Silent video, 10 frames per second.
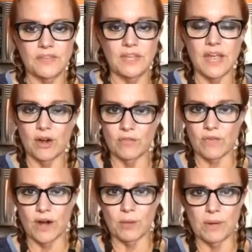the air
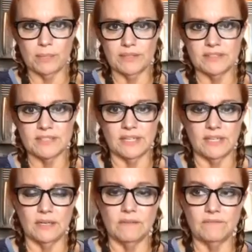fryer pumpkin
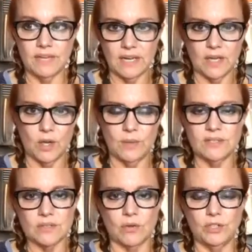seed video
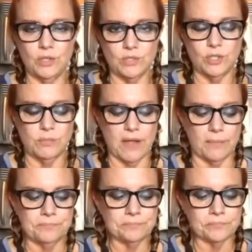is on YouTube
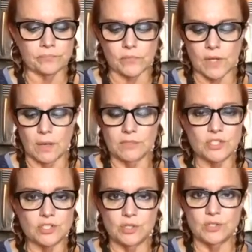now. Um,
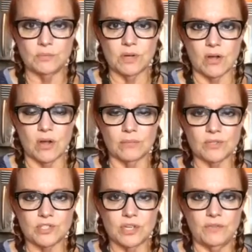it's just
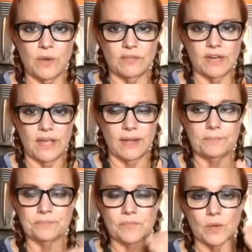youtube.com search if you have an
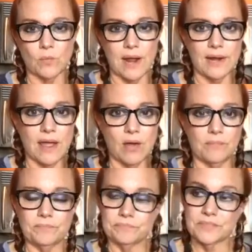egg right
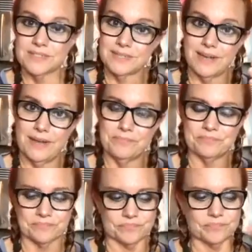now,
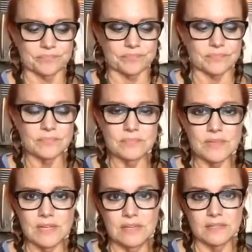today.
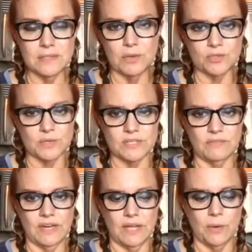It is the most
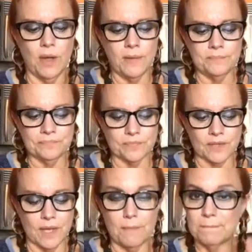recent video.
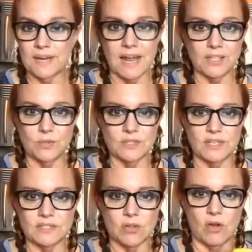Um, but I
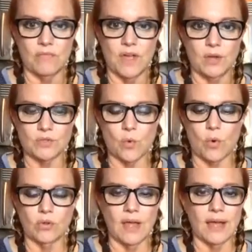use this on those
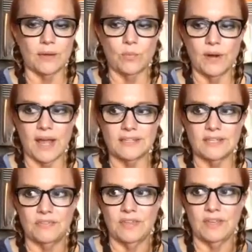or like when I
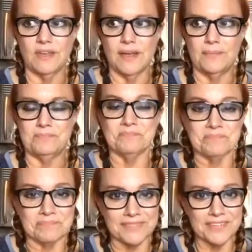did the
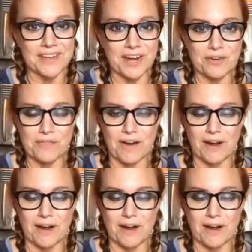um, the air